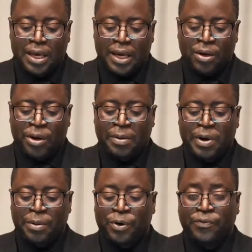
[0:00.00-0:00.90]
a lawyer
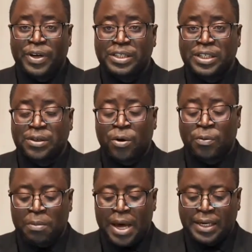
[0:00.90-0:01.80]
by profession,
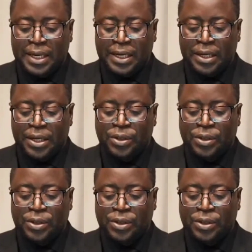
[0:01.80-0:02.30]
on Monday,